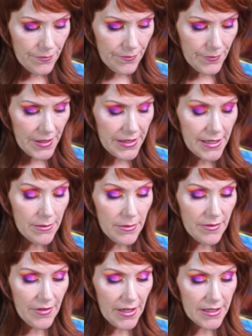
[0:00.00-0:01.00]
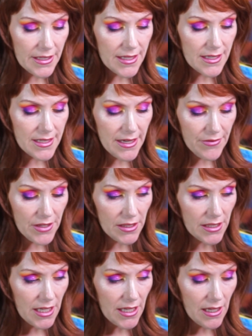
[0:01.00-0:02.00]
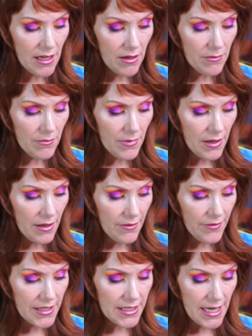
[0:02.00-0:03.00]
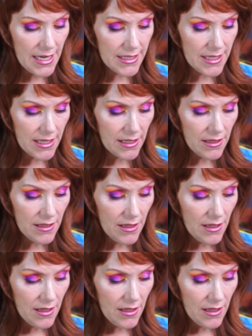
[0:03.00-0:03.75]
but I think it would be fun. This is definitely a fantastic